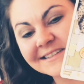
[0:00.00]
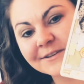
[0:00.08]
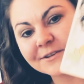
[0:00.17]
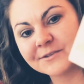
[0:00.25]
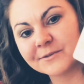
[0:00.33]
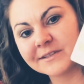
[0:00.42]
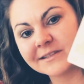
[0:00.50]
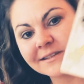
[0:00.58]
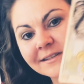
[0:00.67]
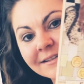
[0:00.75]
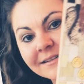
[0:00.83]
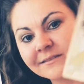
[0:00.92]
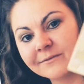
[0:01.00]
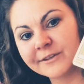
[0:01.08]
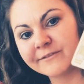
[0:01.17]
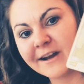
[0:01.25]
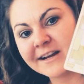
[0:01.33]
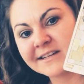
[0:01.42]
There's a reason
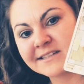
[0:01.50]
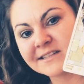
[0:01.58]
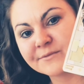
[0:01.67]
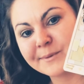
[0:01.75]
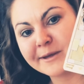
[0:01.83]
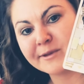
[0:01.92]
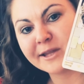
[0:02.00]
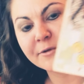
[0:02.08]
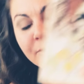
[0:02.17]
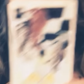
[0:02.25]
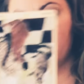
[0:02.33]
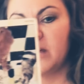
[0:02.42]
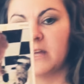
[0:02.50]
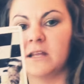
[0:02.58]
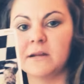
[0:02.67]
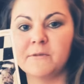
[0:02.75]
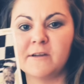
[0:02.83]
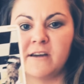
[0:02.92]
with finances, maybe they weren't
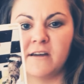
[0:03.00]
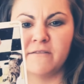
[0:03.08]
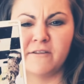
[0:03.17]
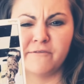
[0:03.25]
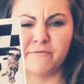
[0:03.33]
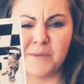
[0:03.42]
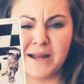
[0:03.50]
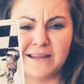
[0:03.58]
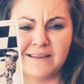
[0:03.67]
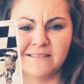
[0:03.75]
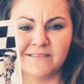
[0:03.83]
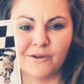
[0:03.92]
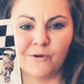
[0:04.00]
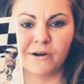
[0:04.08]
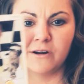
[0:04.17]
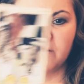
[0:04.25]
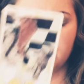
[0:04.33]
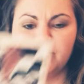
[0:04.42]
making enough money
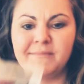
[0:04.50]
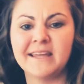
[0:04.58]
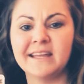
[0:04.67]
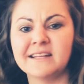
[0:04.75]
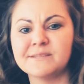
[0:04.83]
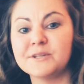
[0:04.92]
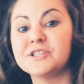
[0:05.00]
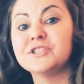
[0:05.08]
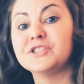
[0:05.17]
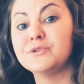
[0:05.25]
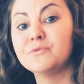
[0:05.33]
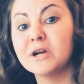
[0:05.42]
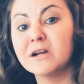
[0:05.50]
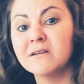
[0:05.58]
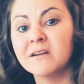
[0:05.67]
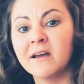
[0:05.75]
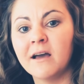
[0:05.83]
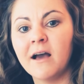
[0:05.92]
or making as much as you were.
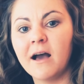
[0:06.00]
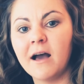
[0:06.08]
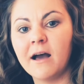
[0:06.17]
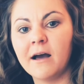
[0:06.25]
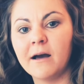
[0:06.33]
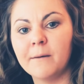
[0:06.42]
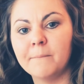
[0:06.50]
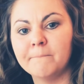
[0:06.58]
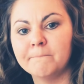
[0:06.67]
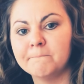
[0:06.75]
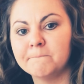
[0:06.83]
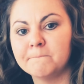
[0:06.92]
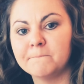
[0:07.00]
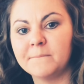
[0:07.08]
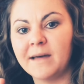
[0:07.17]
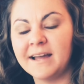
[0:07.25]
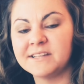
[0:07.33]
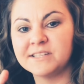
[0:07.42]
Um,
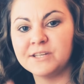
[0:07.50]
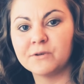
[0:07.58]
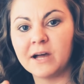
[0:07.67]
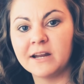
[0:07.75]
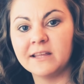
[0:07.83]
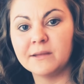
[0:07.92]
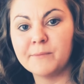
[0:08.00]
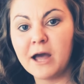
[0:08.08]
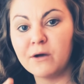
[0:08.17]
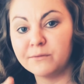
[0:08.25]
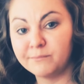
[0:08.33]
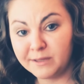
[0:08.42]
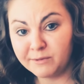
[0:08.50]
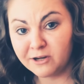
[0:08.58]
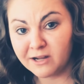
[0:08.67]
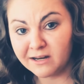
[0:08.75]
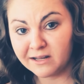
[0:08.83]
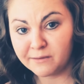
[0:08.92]
I see you cutting them out, and maybe
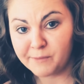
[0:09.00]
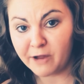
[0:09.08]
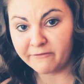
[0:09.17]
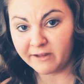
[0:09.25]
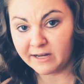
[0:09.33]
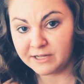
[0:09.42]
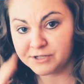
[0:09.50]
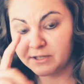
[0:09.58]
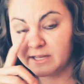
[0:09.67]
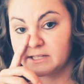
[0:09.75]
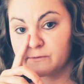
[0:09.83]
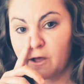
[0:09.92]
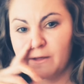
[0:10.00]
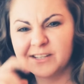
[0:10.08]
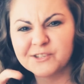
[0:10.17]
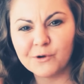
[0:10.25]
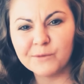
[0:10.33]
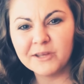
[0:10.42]
you're cutting them out financially as well.
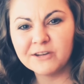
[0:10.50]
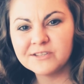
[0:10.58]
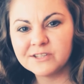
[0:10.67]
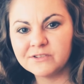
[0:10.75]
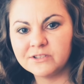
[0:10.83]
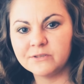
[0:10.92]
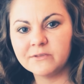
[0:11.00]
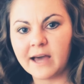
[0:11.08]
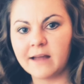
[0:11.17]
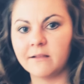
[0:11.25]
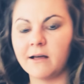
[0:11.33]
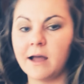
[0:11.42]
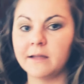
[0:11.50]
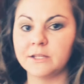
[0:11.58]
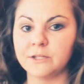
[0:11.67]
And Scorpios, you do that a lot.